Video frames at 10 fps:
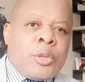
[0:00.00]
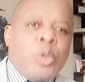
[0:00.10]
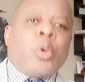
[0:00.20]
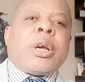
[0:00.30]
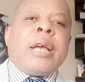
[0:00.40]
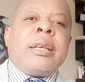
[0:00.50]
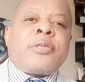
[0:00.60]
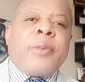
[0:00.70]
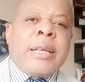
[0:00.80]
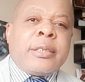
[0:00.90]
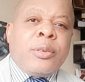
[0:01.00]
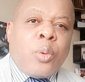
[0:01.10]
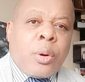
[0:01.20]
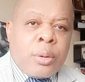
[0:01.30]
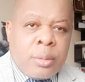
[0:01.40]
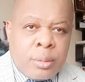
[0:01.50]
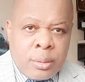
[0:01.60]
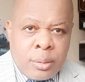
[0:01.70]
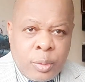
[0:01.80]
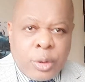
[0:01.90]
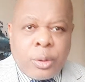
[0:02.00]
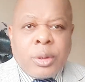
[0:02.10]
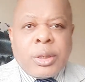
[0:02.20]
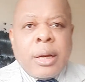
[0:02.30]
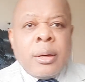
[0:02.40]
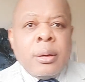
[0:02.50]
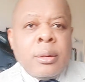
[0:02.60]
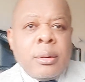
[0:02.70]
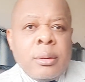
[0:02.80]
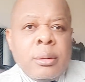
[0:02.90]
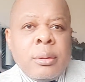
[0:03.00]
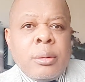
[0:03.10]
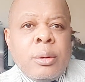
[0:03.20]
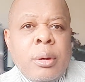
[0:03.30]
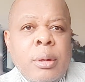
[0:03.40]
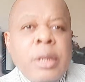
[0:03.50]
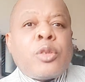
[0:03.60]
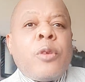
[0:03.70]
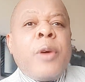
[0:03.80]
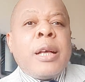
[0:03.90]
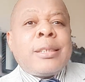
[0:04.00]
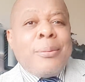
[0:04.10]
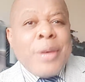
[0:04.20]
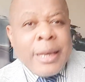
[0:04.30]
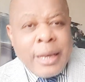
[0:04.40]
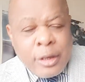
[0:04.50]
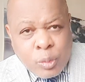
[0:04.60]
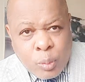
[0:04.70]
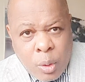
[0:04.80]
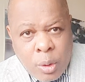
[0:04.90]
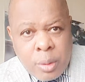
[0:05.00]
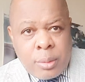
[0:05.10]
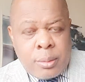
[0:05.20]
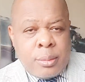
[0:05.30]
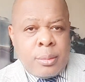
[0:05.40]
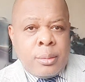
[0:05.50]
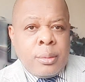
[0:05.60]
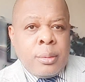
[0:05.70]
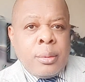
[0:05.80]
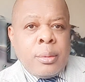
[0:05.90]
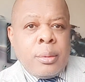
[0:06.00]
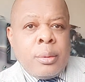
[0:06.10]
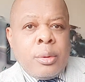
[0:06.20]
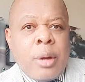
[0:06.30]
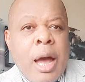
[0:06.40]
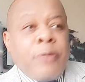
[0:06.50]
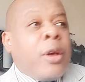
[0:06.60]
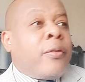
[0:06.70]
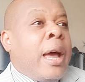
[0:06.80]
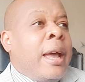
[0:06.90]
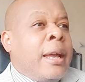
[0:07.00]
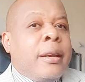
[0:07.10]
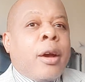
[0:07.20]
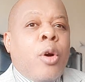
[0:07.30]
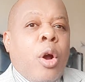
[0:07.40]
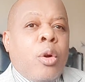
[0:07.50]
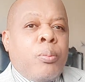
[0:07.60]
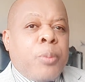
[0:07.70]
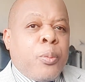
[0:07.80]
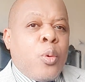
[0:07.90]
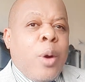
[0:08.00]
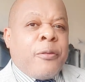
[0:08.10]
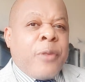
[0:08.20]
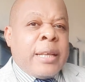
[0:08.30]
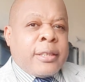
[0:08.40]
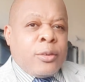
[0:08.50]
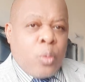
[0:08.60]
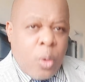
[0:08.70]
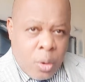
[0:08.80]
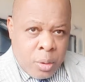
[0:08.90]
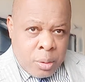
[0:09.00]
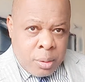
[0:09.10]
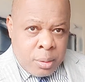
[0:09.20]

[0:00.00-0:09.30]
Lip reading: Ukraine is fighting war with Russia. Insofar as I'm against war, have you ever heard they call people who are fighting war